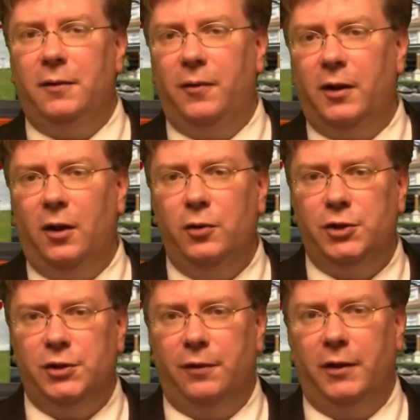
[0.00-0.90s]
of
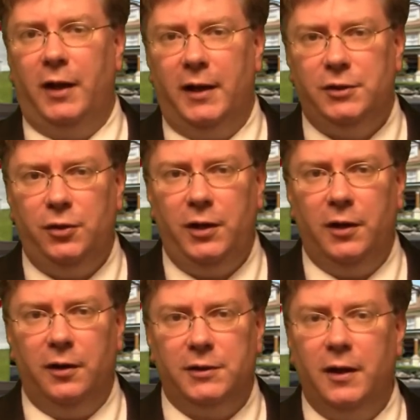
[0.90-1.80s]
foreclosures over the last two
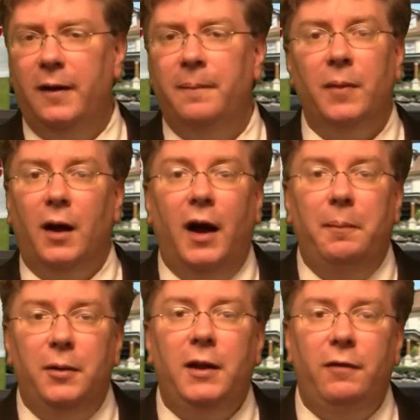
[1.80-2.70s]
years, I
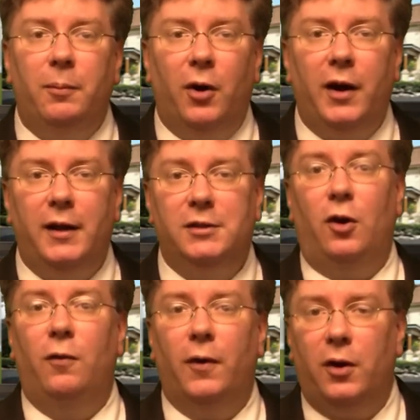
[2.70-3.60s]
believe the market is
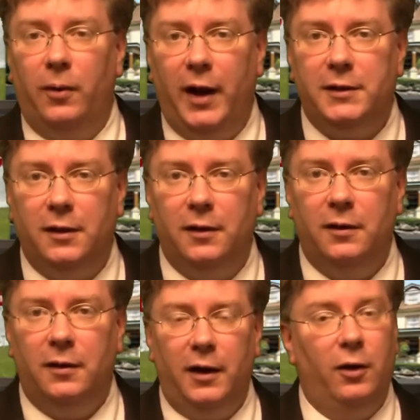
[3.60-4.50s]
overcorrected.
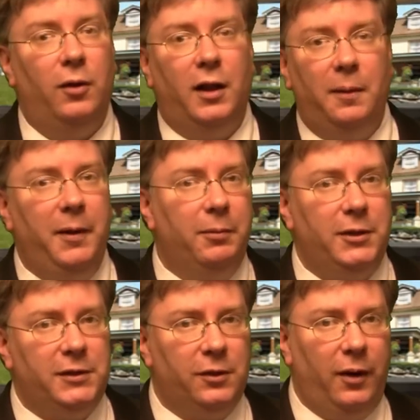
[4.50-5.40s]
I know a lot of people
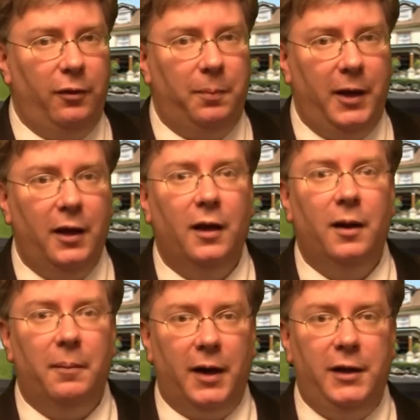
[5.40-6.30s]
disagree with me,
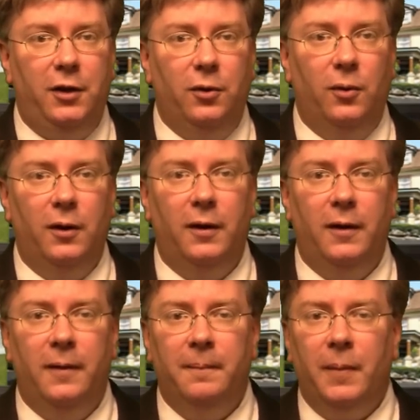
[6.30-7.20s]
but I do.
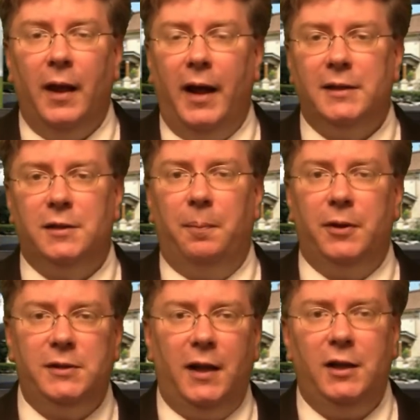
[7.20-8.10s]
As a
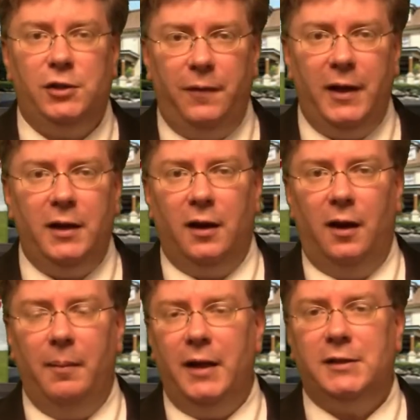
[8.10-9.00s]
percentage of
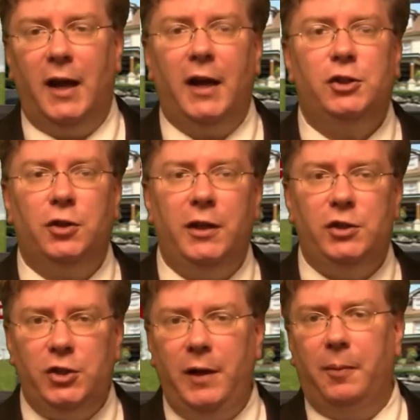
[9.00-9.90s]
income, it's actually
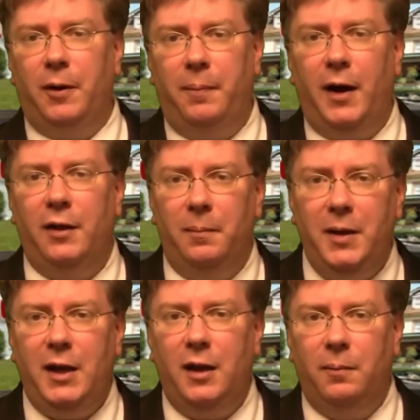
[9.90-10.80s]
cheaper to buy the
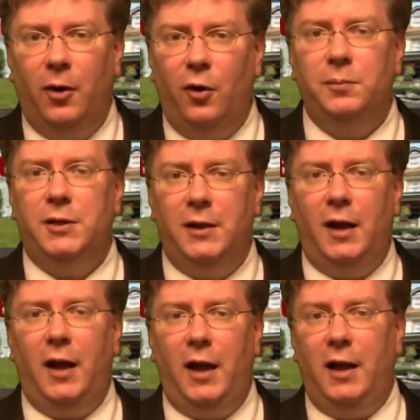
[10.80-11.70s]
median home
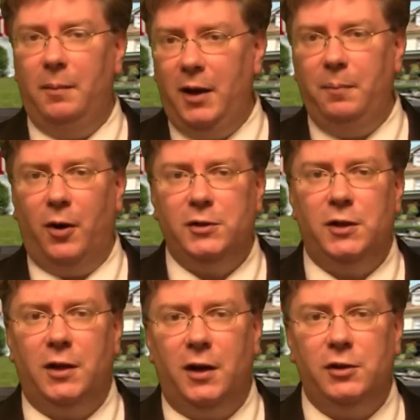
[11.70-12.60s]
today in many parts
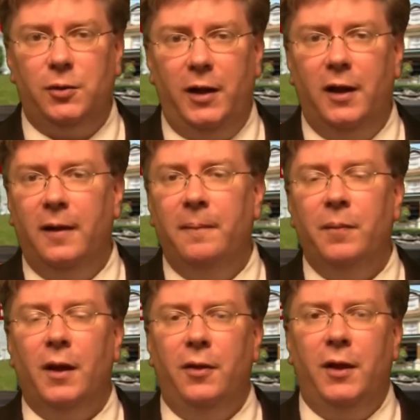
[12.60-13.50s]
of the country
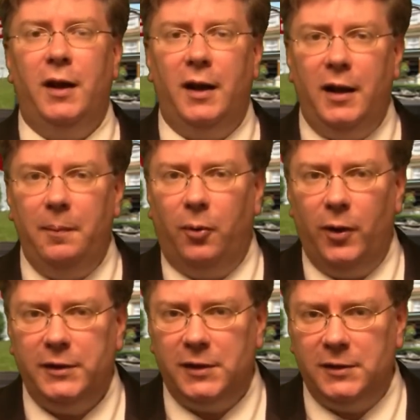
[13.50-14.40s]
than at any
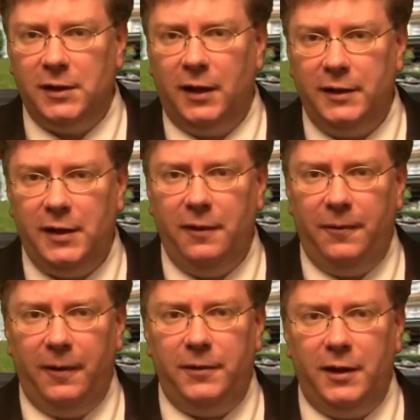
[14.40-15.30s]
point since the
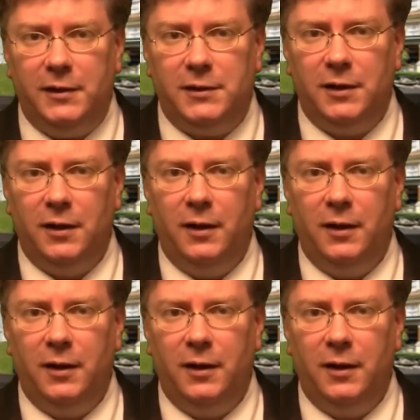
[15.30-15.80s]
1950s.